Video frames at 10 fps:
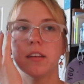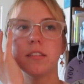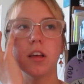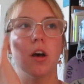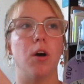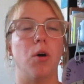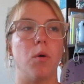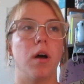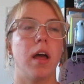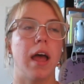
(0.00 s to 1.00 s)

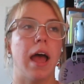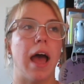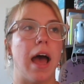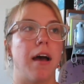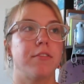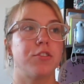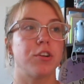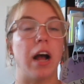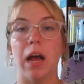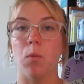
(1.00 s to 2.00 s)
So
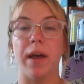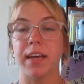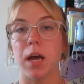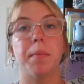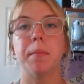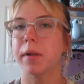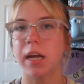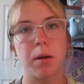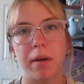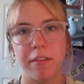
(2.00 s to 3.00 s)
after I wake up and play
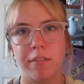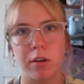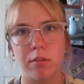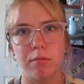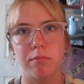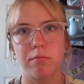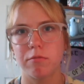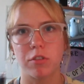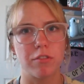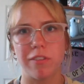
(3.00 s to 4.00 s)
on my phone
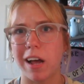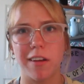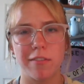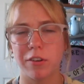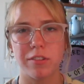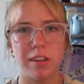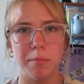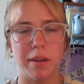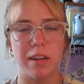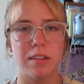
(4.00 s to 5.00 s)
for
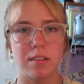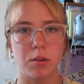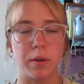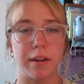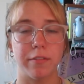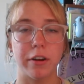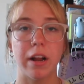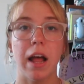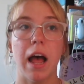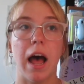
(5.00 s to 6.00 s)
10 minutes or whatever,